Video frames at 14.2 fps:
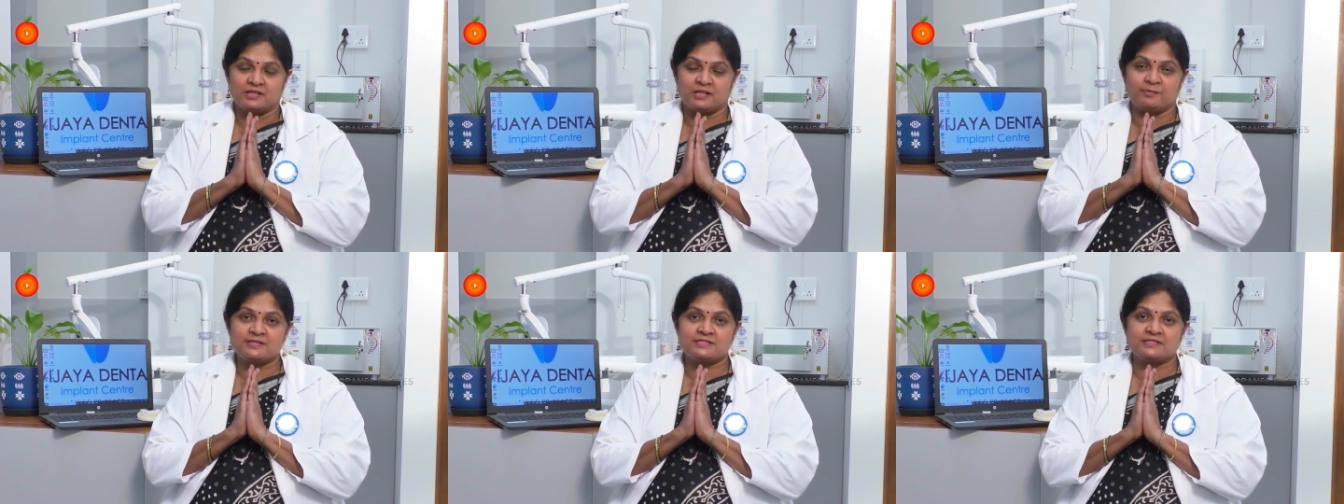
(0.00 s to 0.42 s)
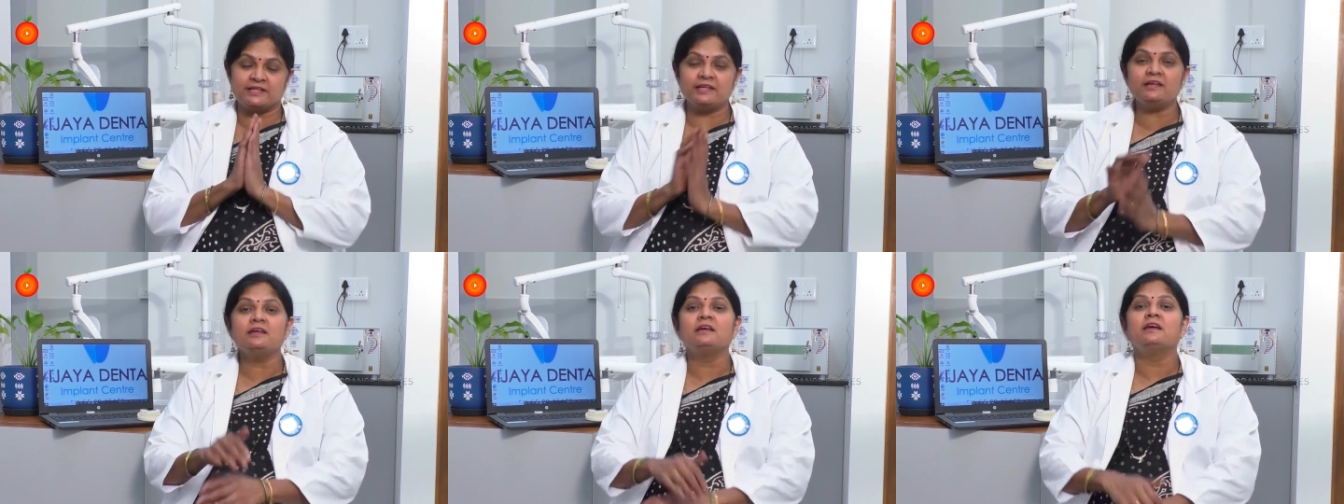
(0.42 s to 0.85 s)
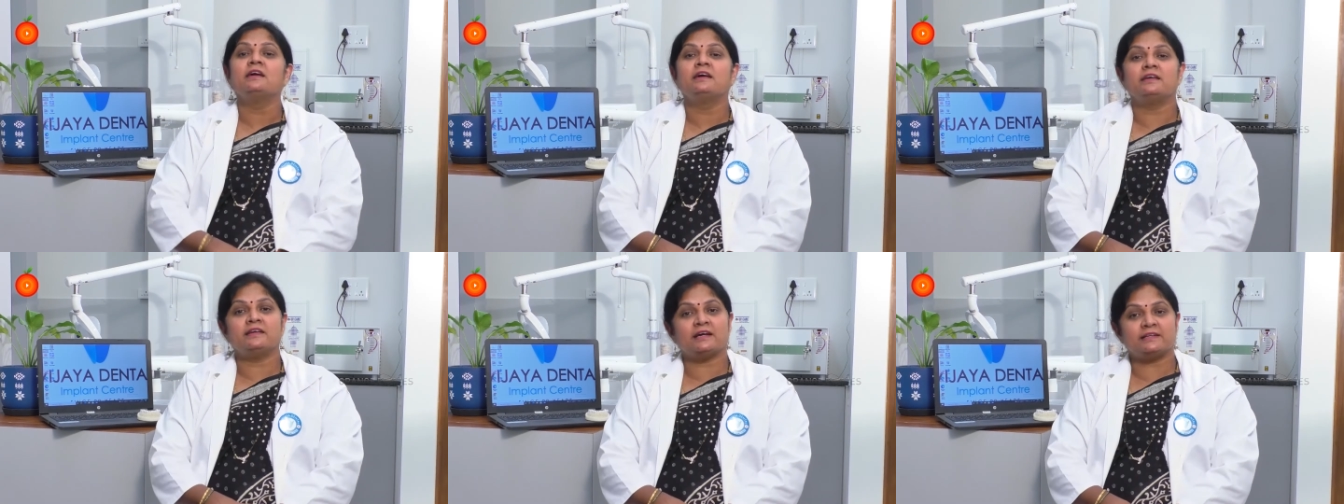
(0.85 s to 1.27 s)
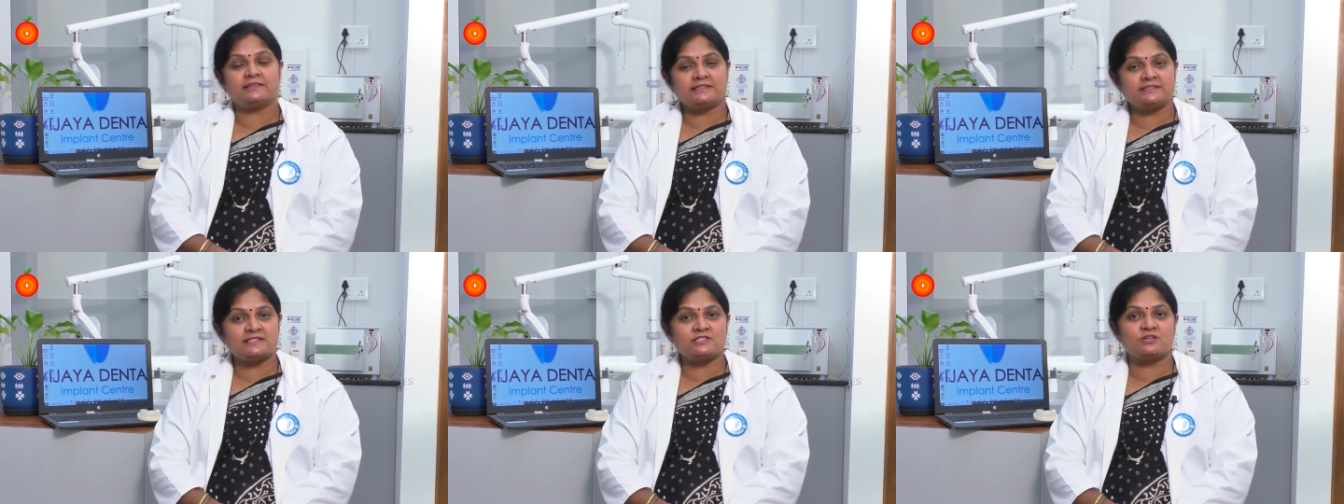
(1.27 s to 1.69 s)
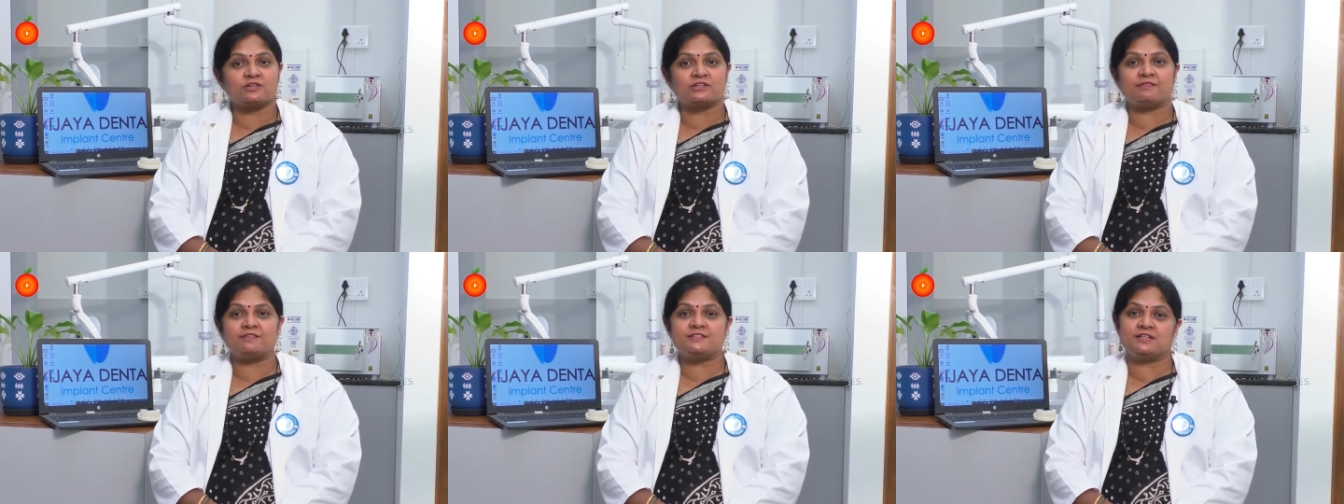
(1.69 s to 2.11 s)
Namaste. Yeah, this is
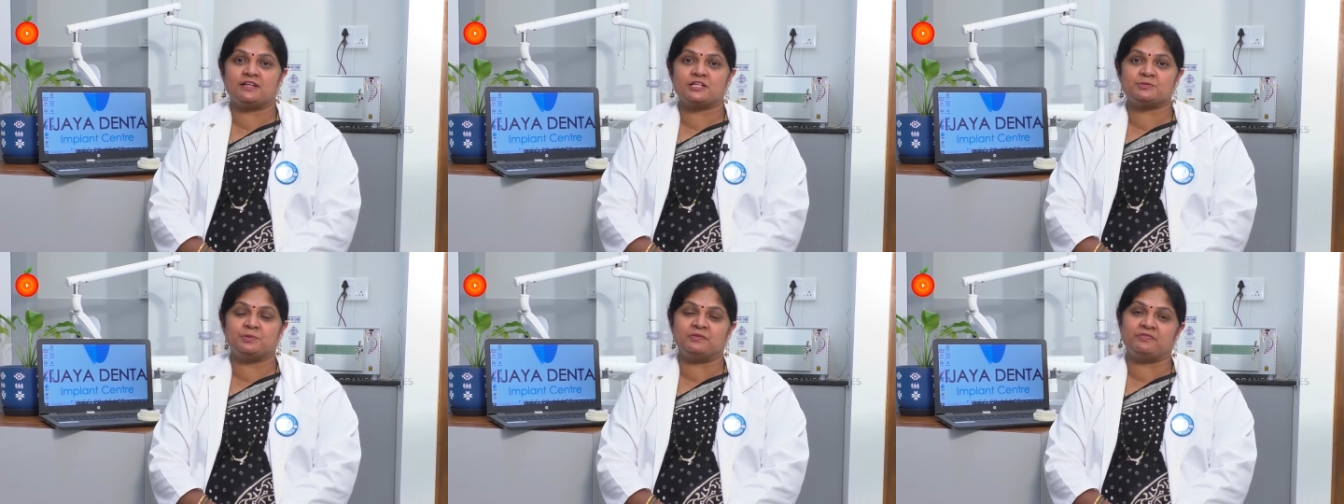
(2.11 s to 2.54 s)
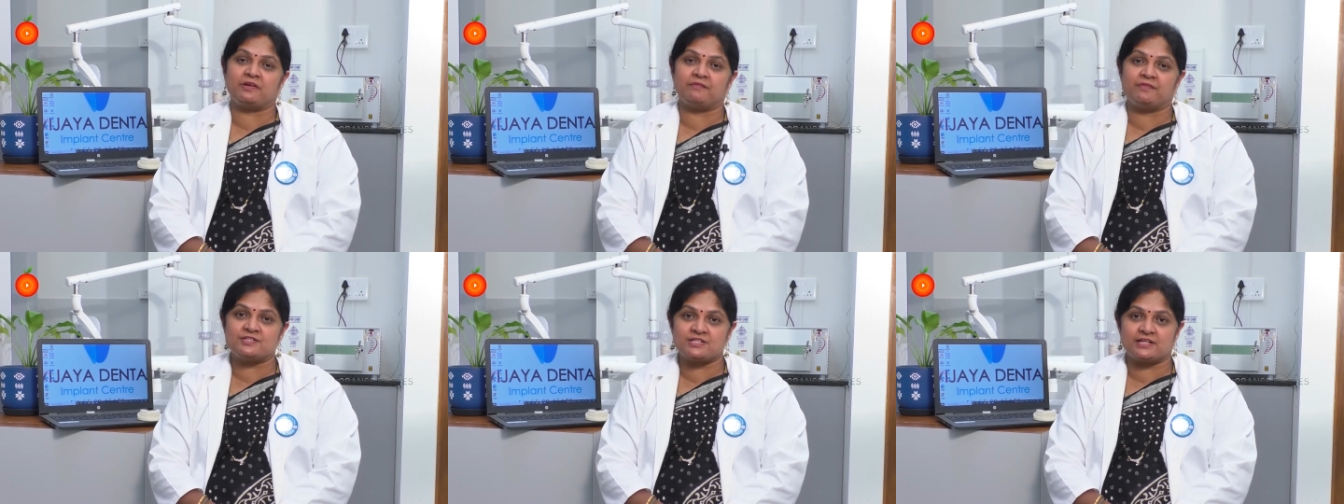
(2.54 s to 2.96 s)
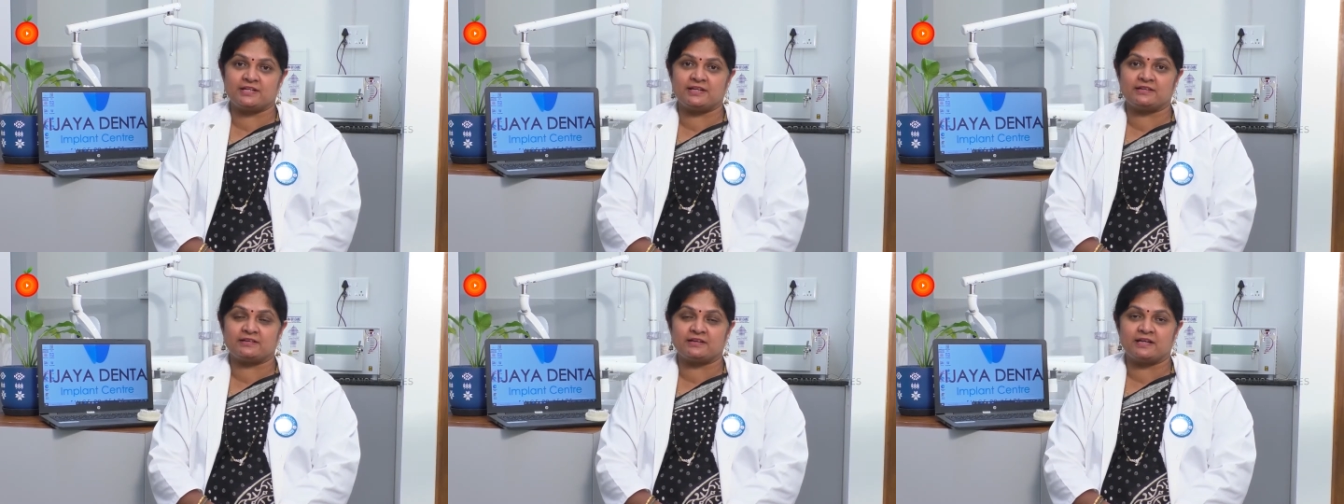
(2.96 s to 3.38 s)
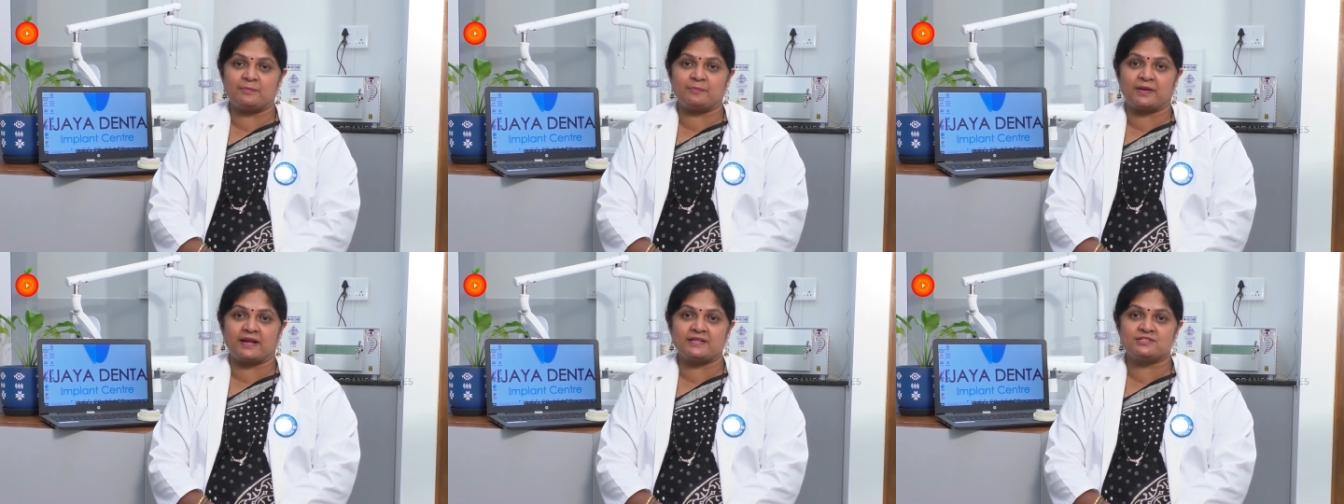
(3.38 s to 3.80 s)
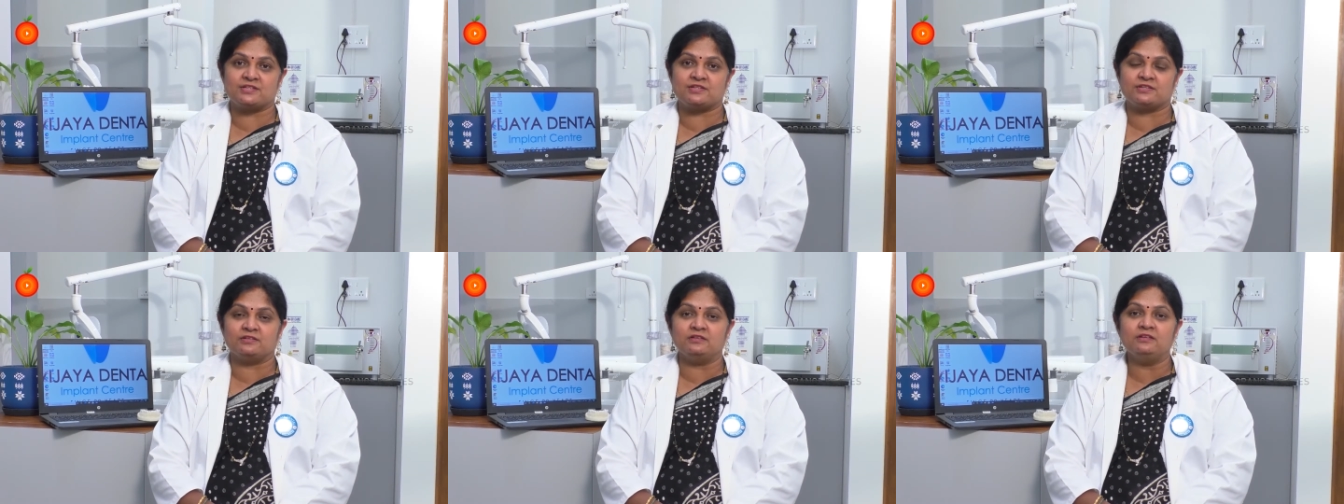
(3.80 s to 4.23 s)
Dr. Vijayalakshmi from Vijaya Dental and Implant
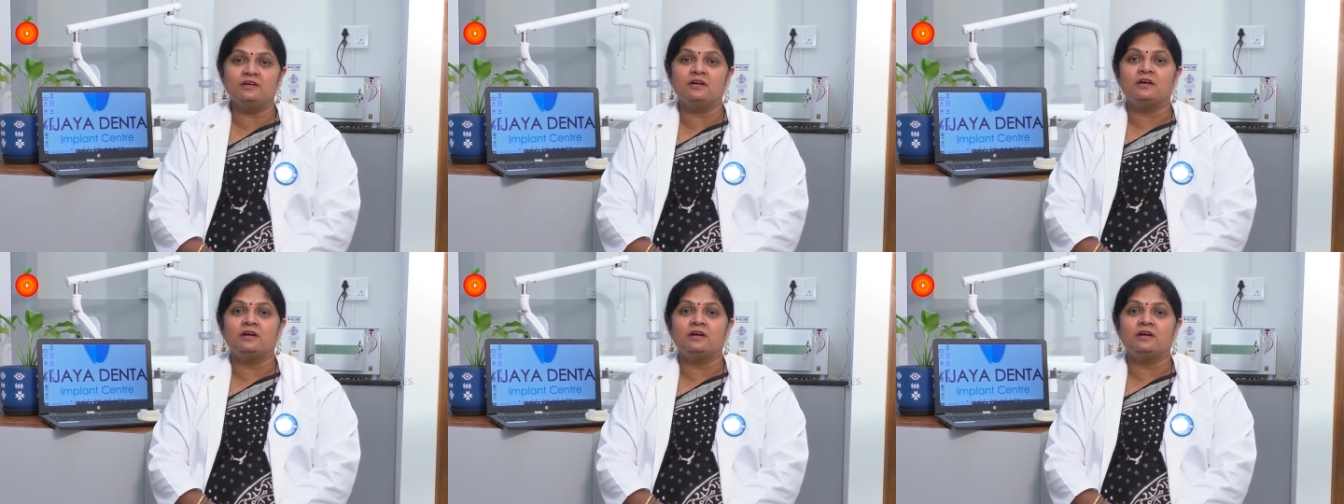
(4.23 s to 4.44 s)
Center.